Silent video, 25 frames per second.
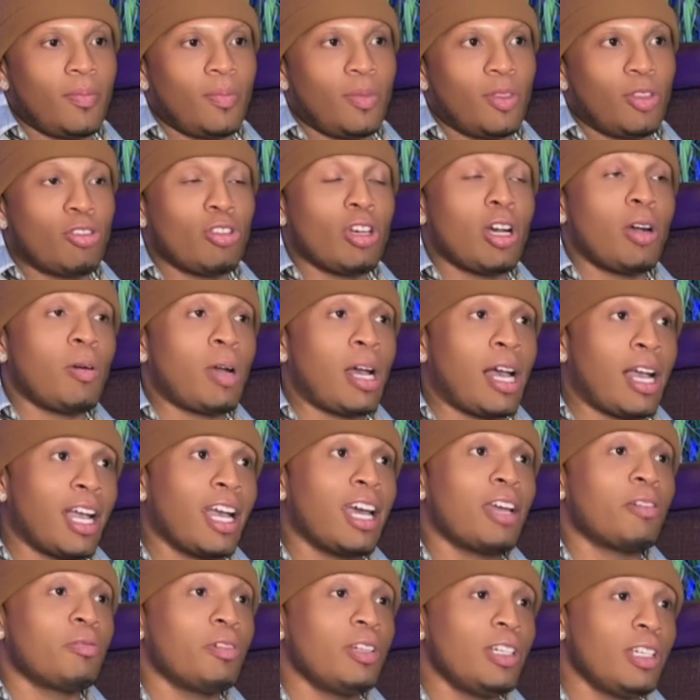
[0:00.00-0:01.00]
so I
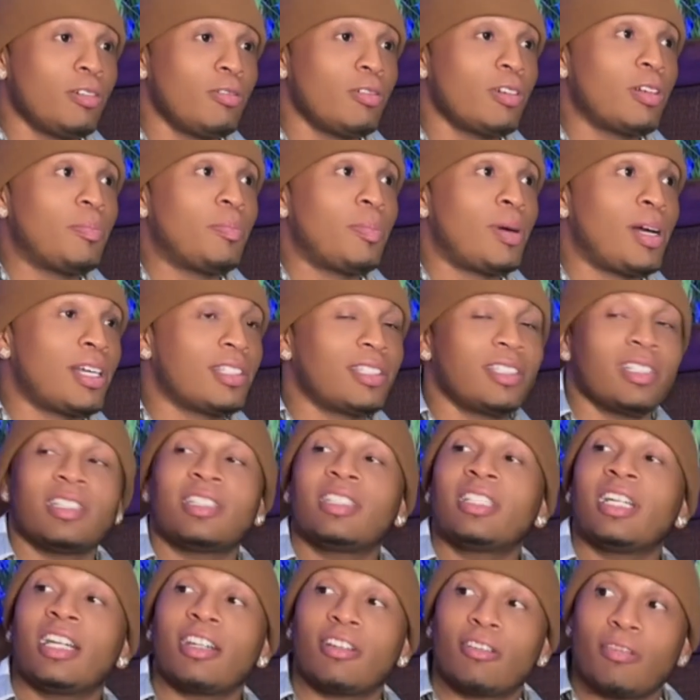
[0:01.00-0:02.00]
got really good at boxing. I
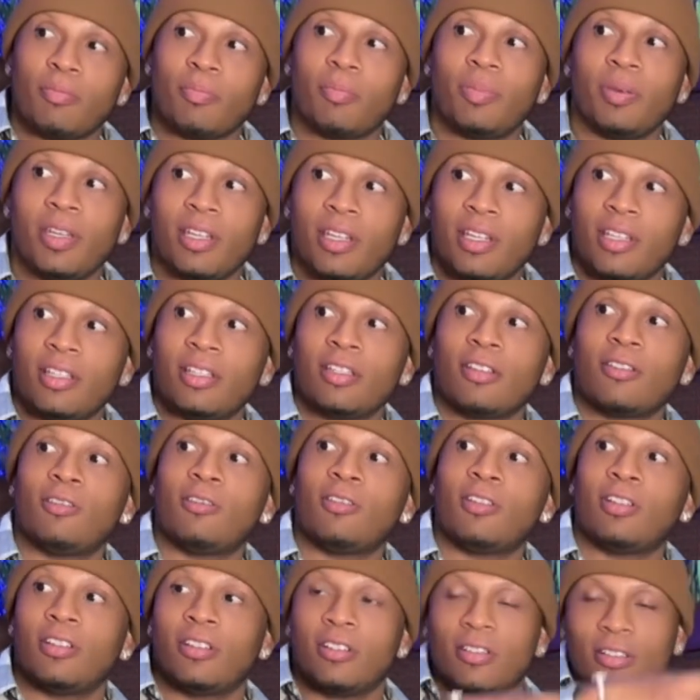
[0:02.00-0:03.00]
started competing,
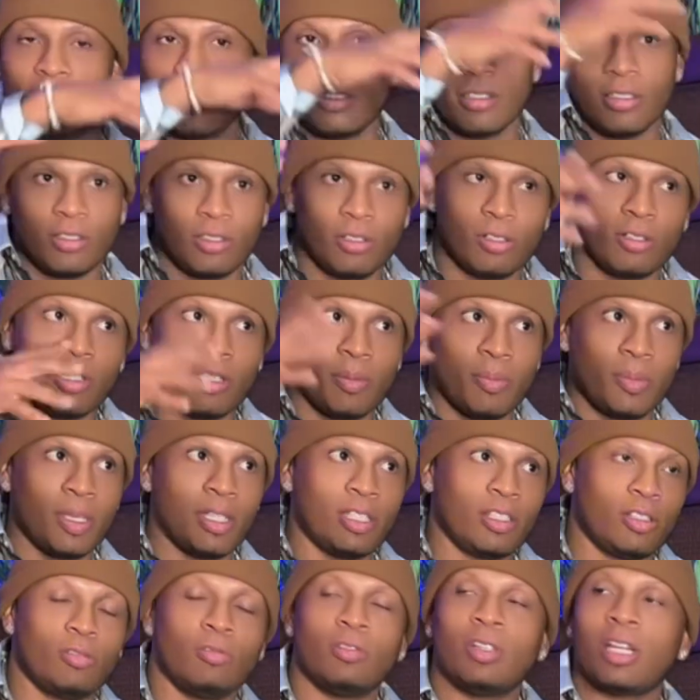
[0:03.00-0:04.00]
going
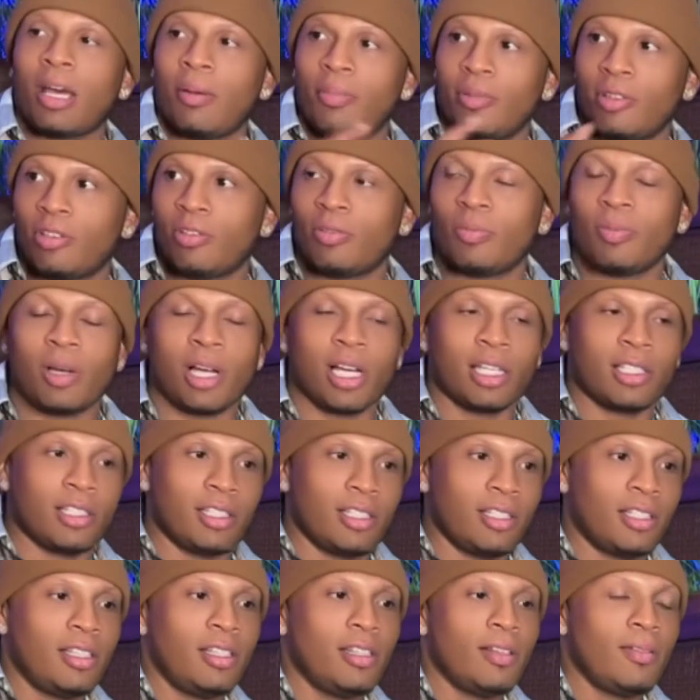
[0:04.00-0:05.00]
tournaments, doing amateur
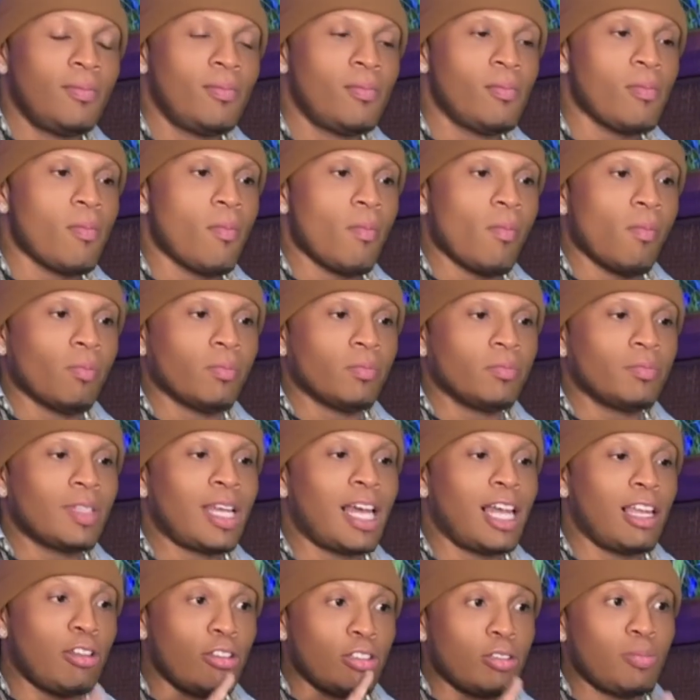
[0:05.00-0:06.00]
boxing.
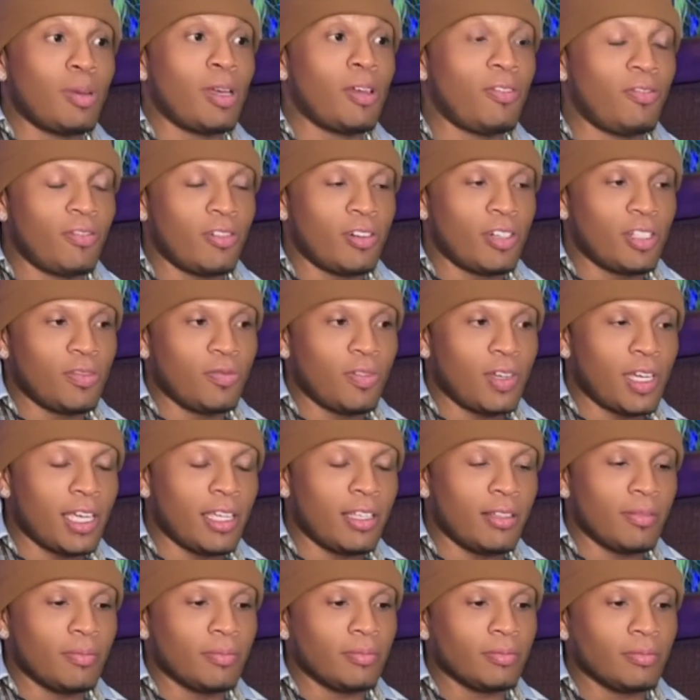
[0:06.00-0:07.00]
I lost my first
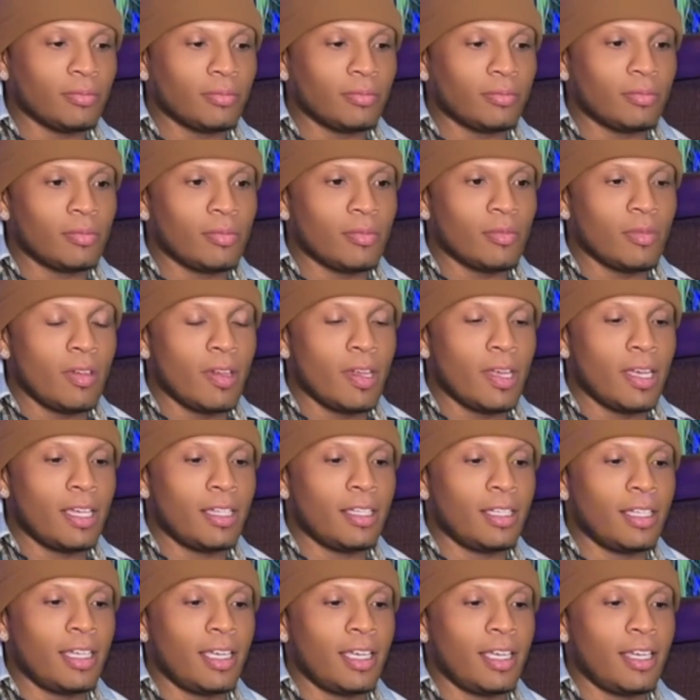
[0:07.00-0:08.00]
fight,
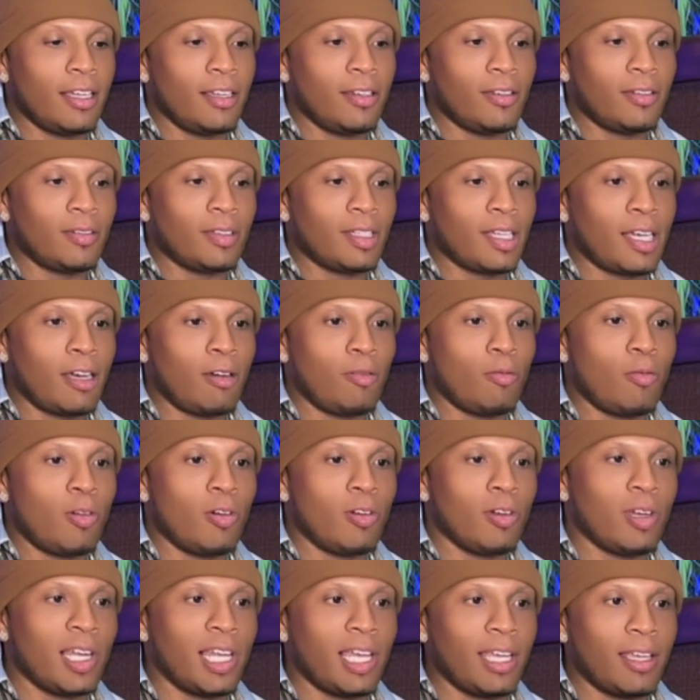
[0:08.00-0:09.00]
and then I
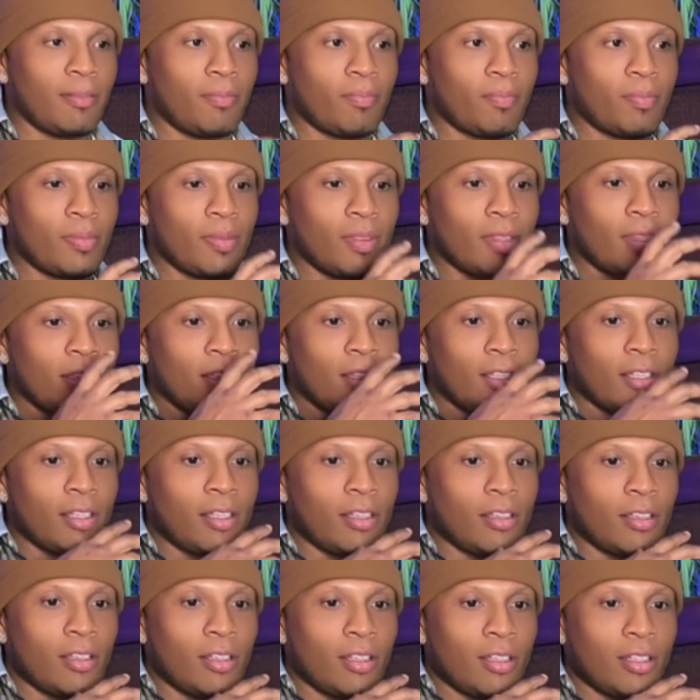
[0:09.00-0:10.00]
won like
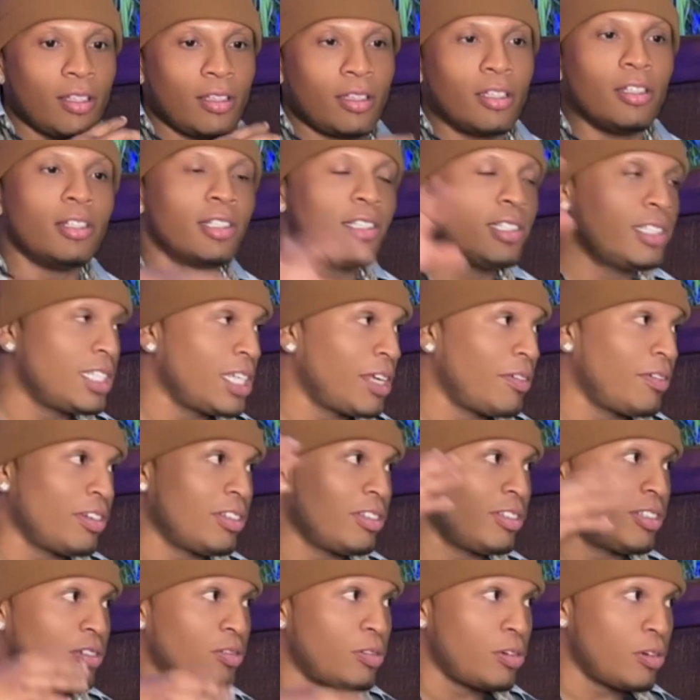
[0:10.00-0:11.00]
37
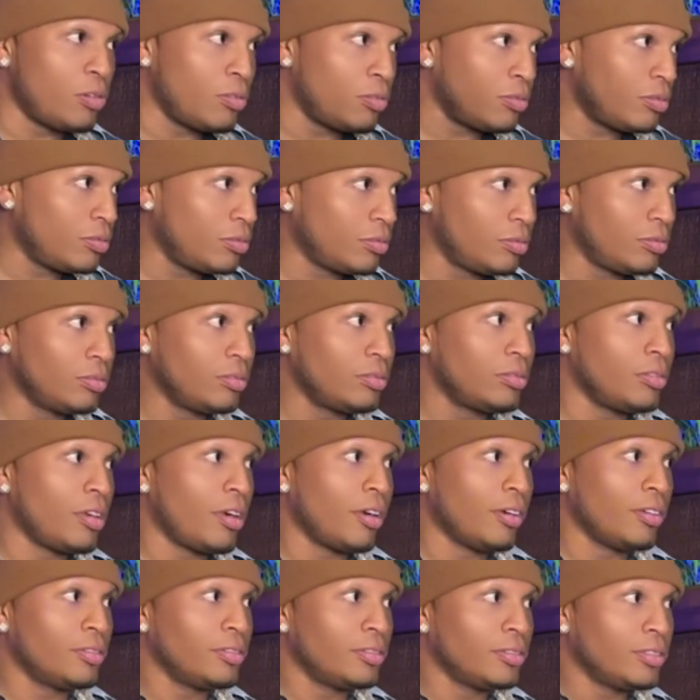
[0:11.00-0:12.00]
on the road.
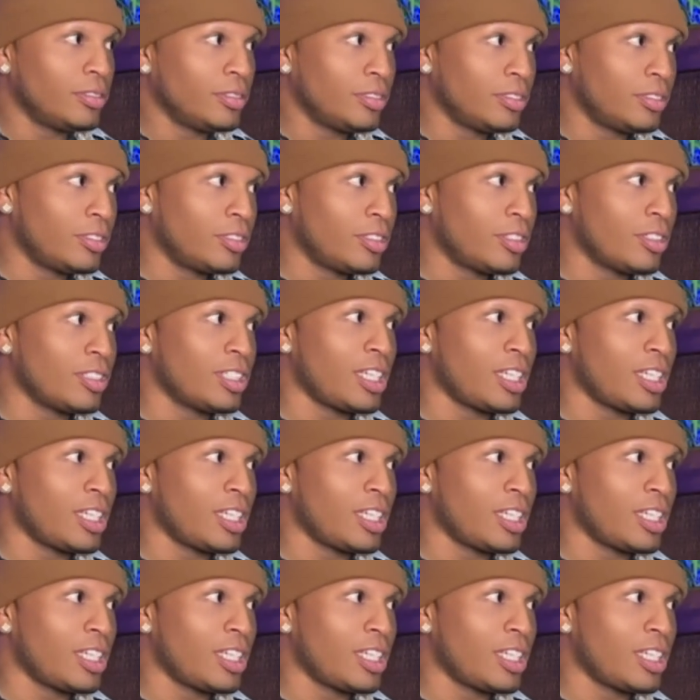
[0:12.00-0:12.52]
Because